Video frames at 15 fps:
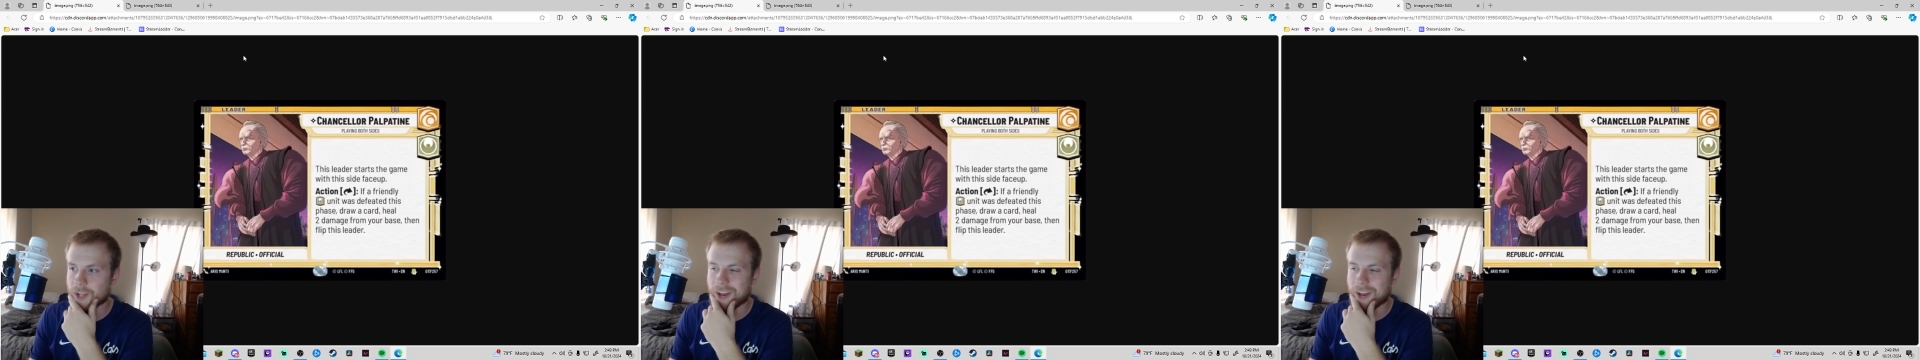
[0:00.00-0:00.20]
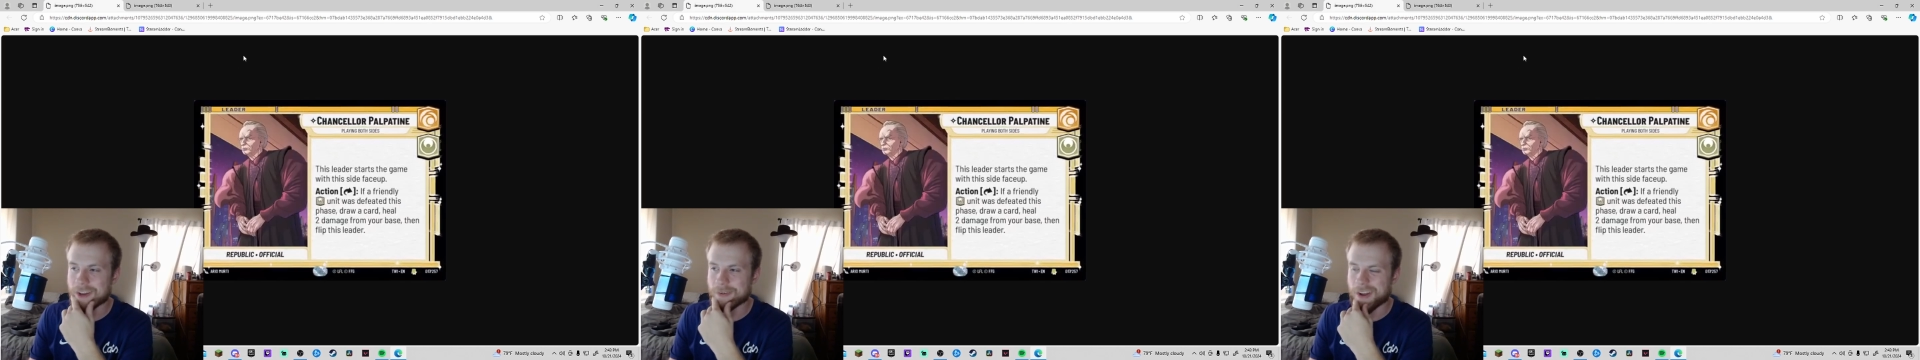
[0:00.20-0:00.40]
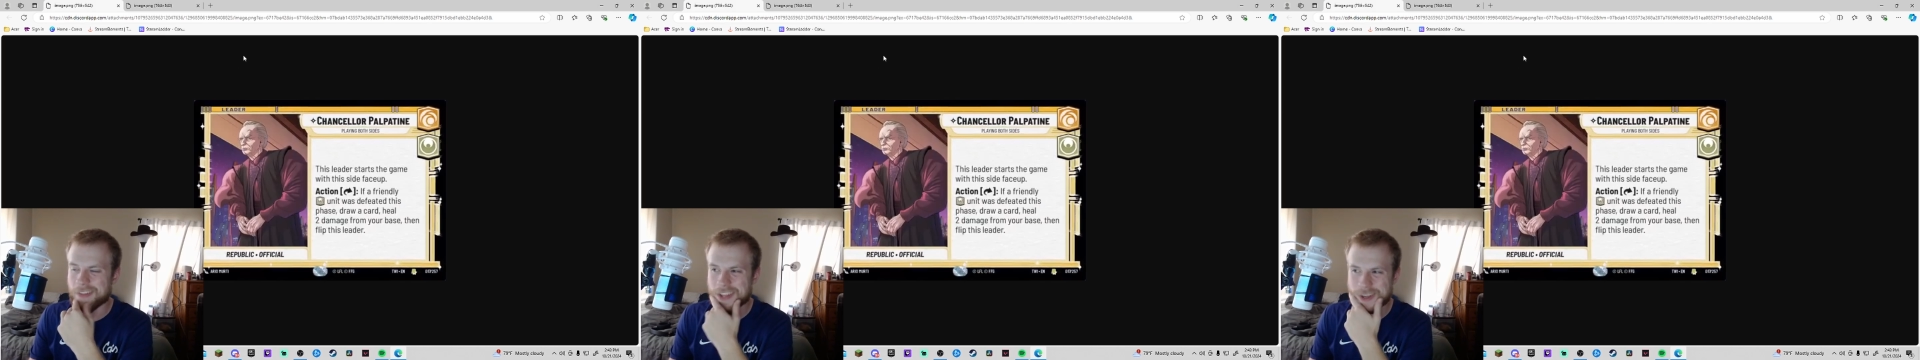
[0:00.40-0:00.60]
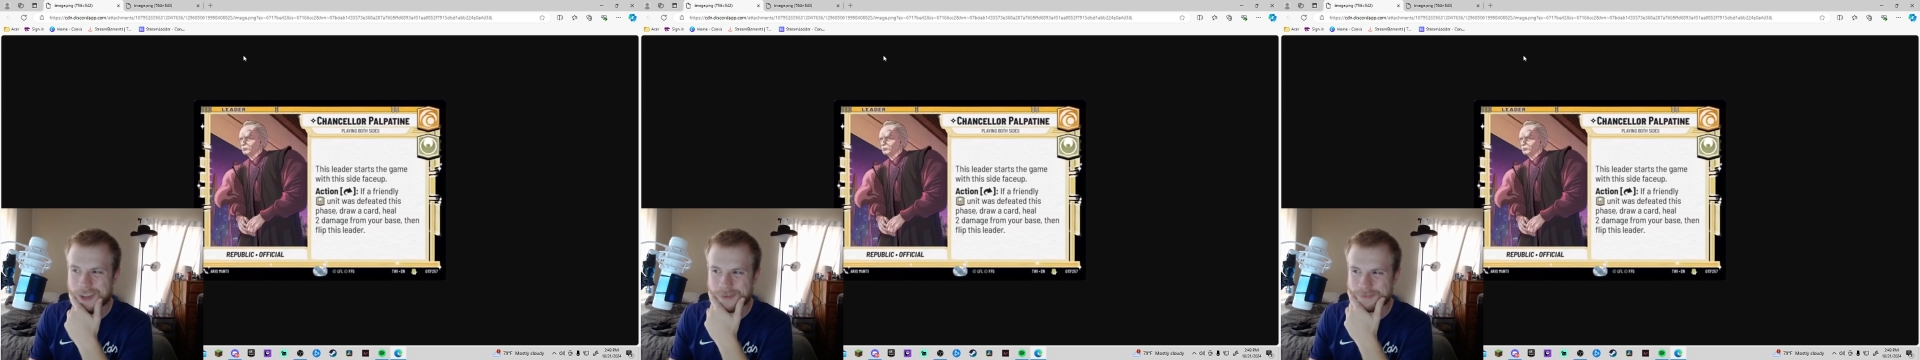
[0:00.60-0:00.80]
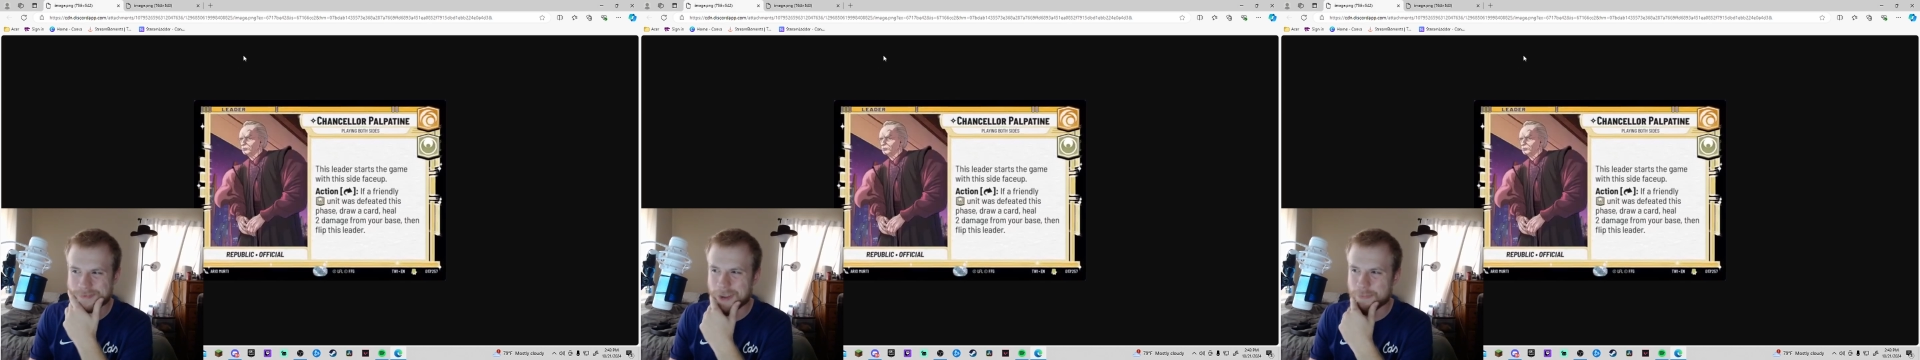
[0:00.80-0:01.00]
and that's why I think
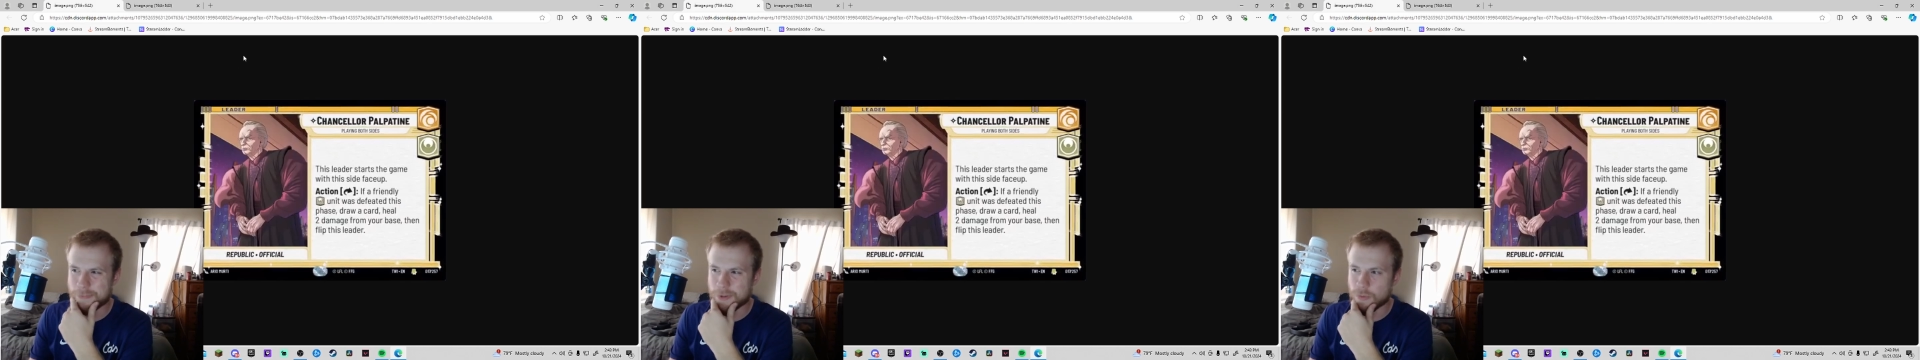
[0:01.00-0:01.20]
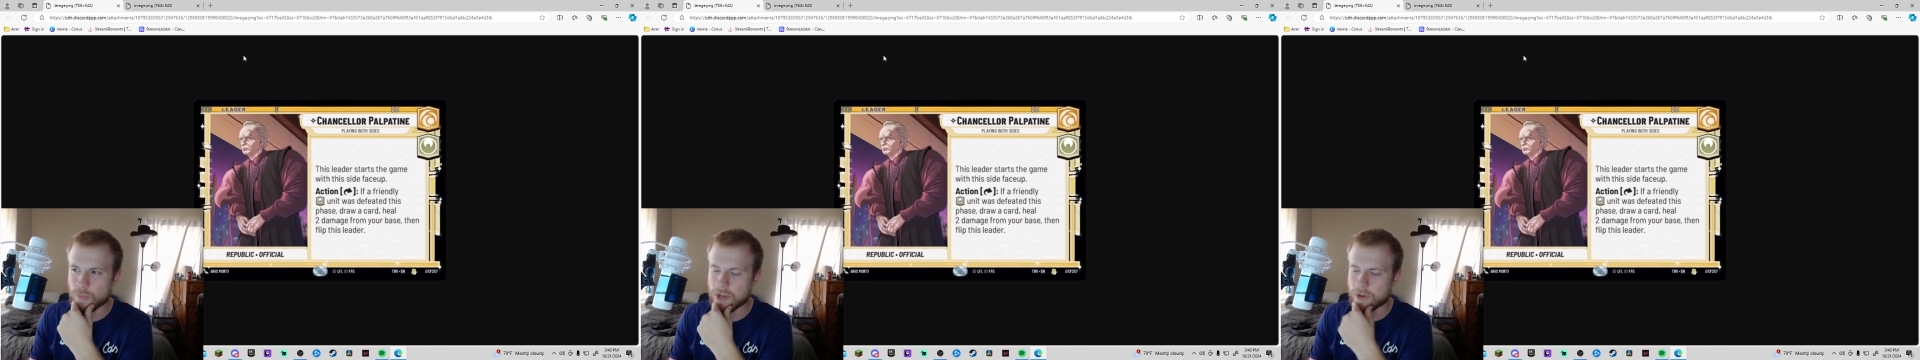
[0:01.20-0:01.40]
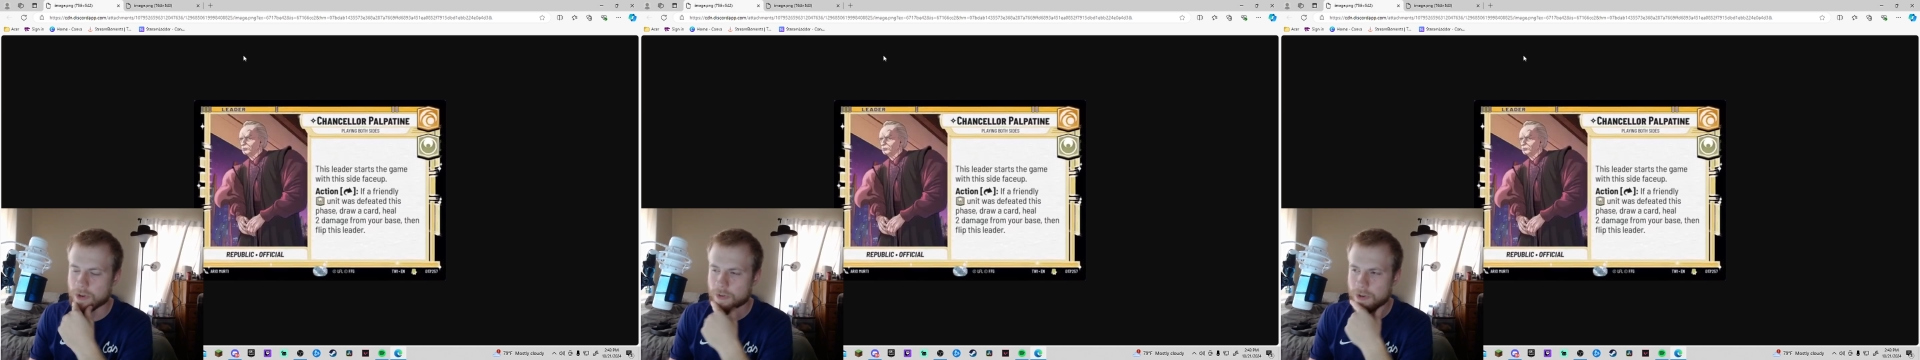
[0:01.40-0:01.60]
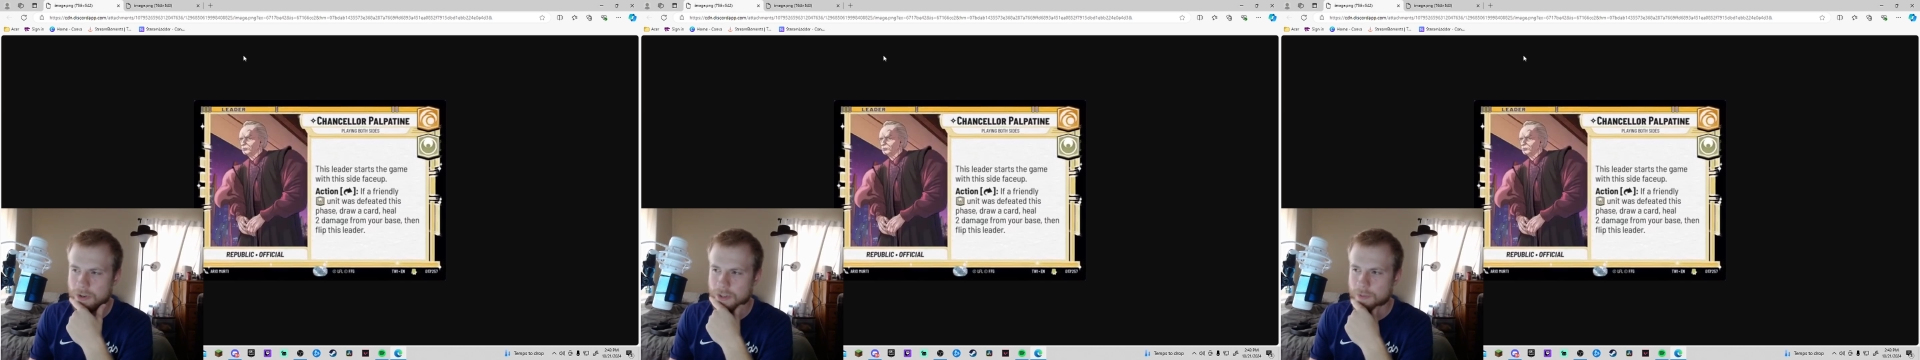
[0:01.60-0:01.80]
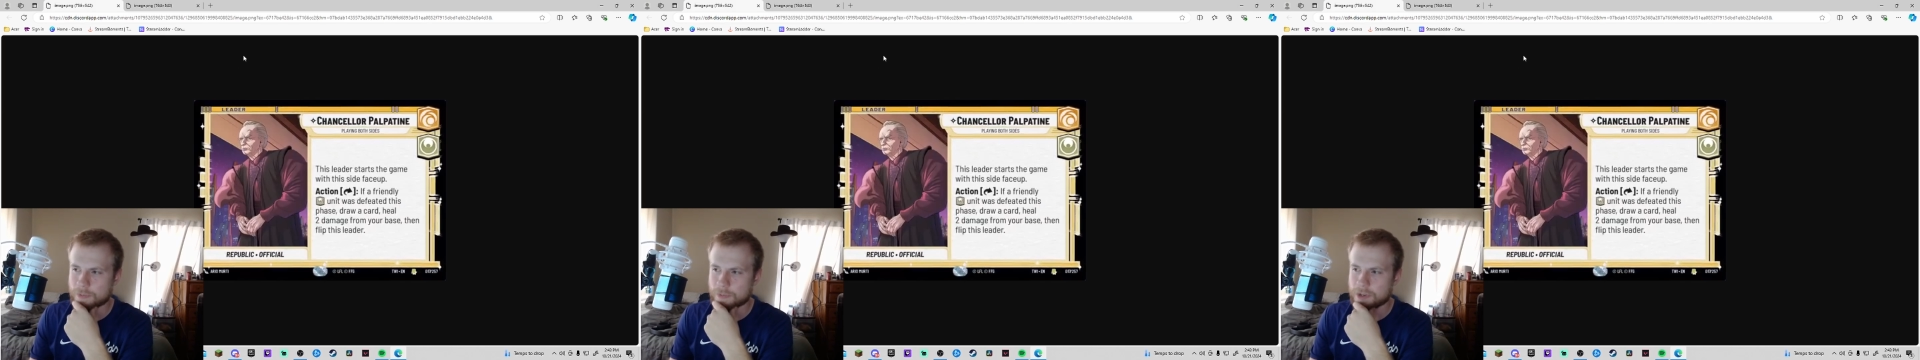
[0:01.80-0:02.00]
it might be weaker
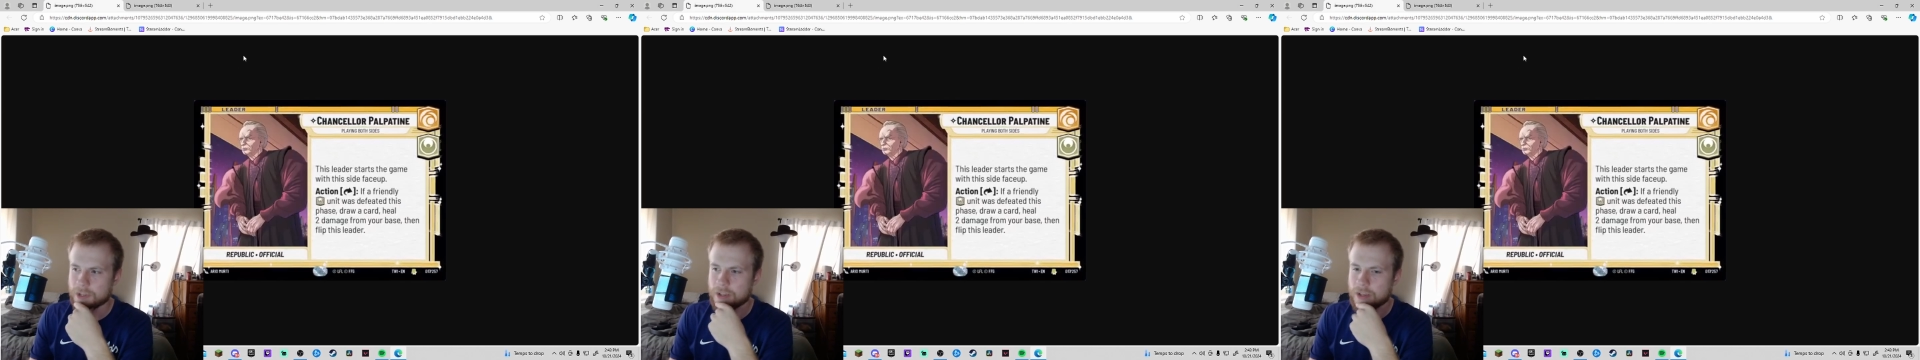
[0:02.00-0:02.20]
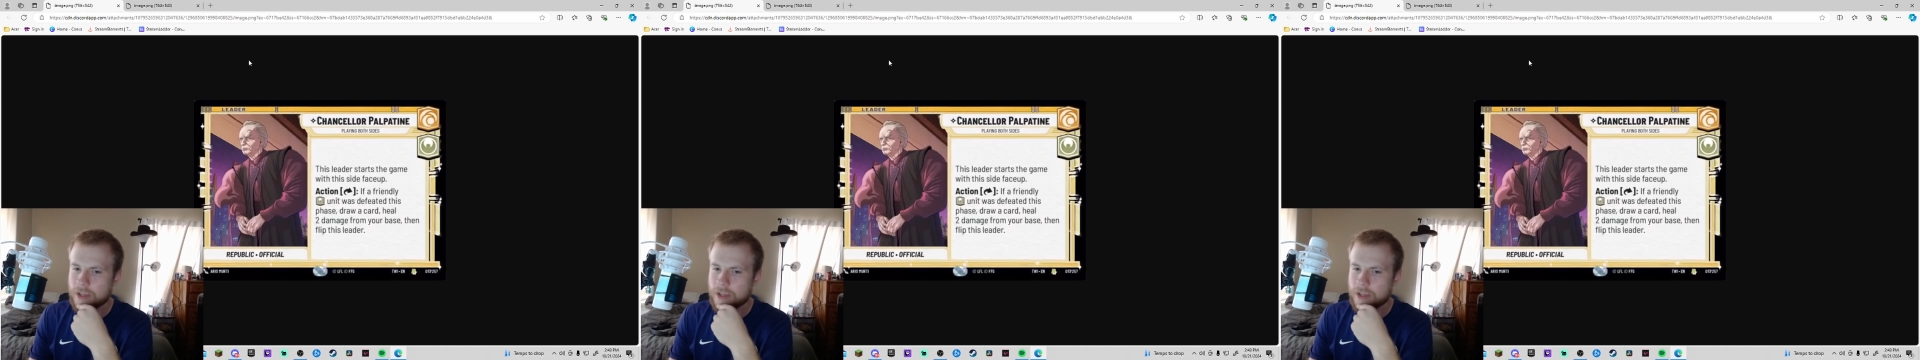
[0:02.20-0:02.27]
in limited.